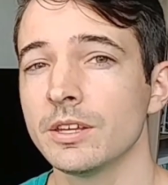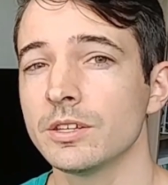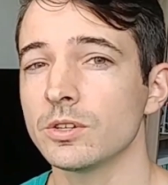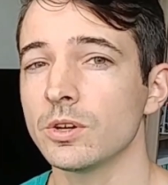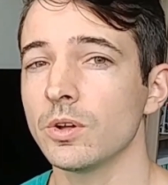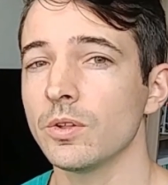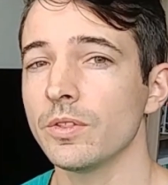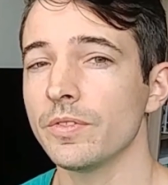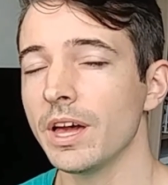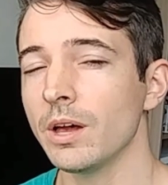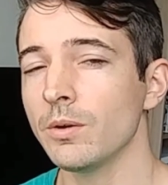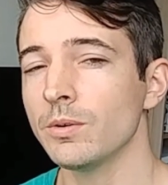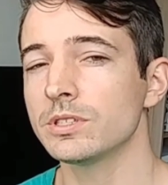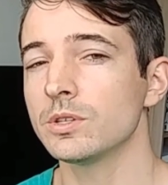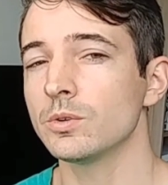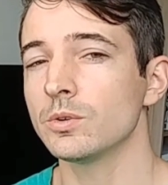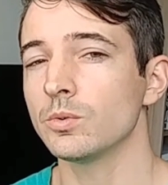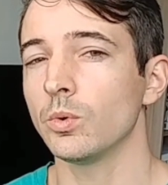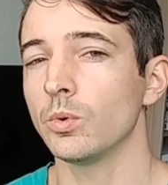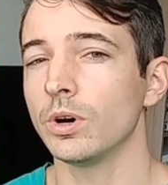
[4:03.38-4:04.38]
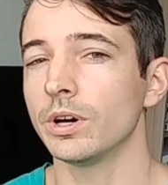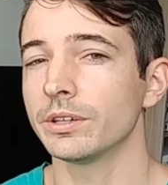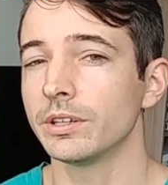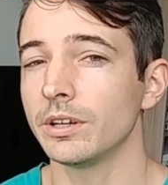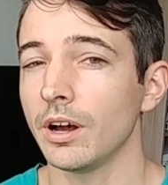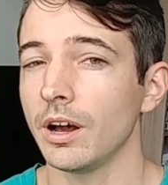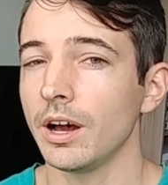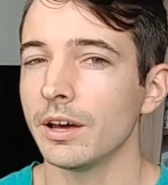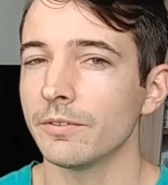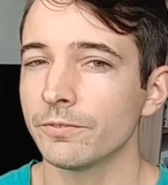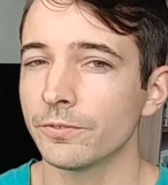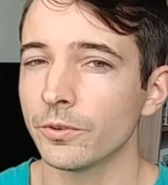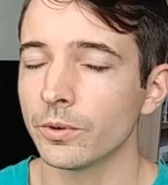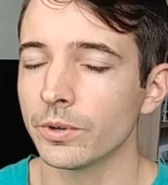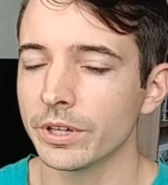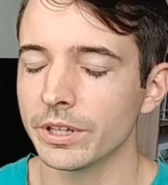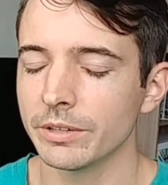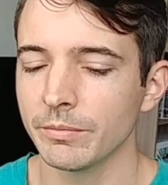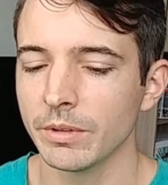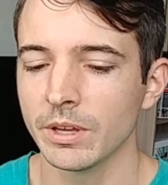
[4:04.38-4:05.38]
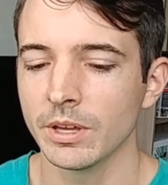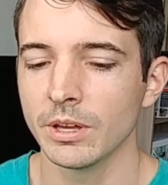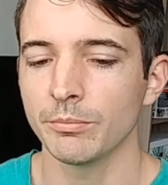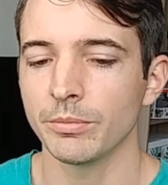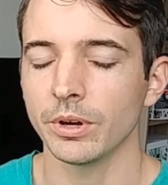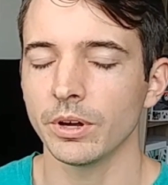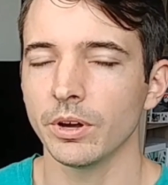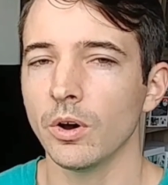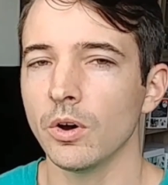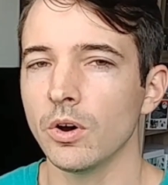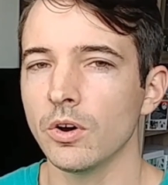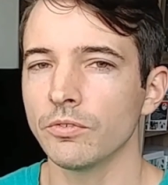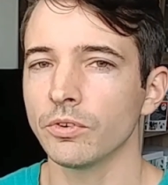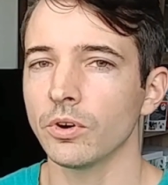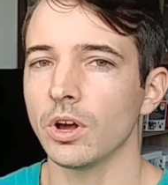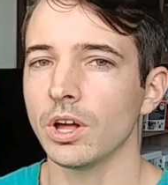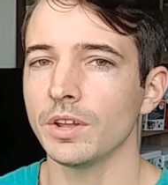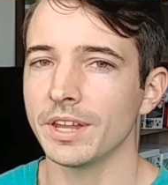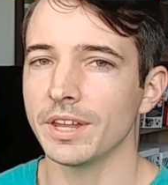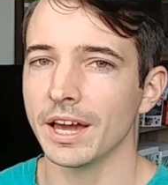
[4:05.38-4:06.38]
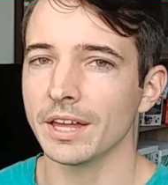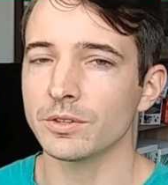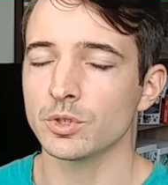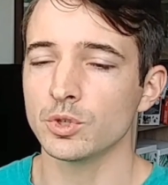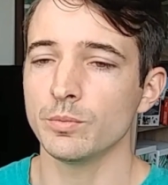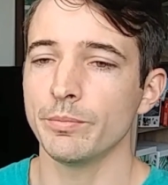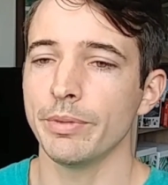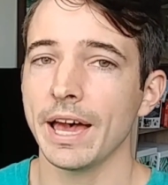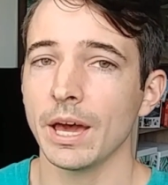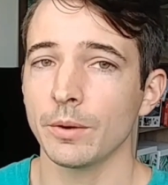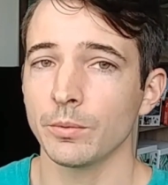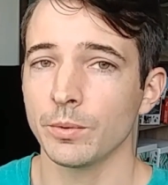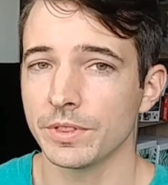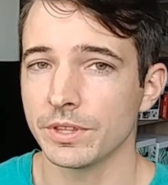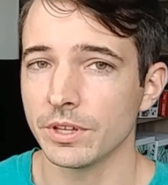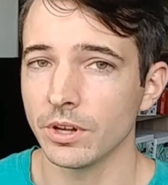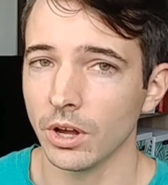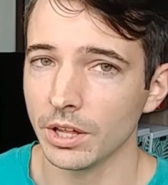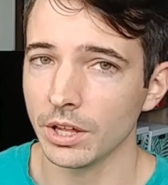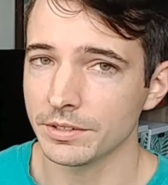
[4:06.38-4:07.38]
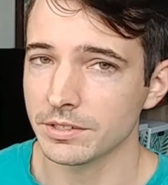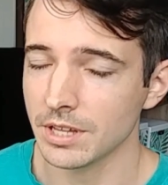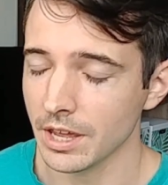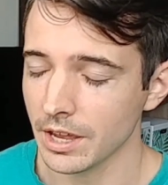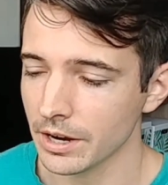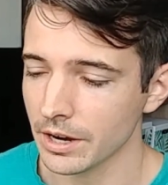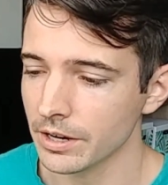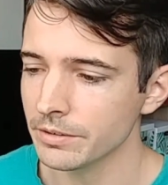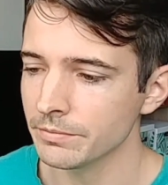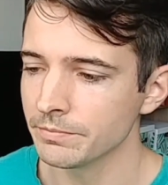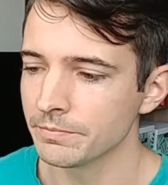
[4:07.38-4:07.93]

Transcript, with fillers: So that was the one con for it, but overall not too bad with the Altair.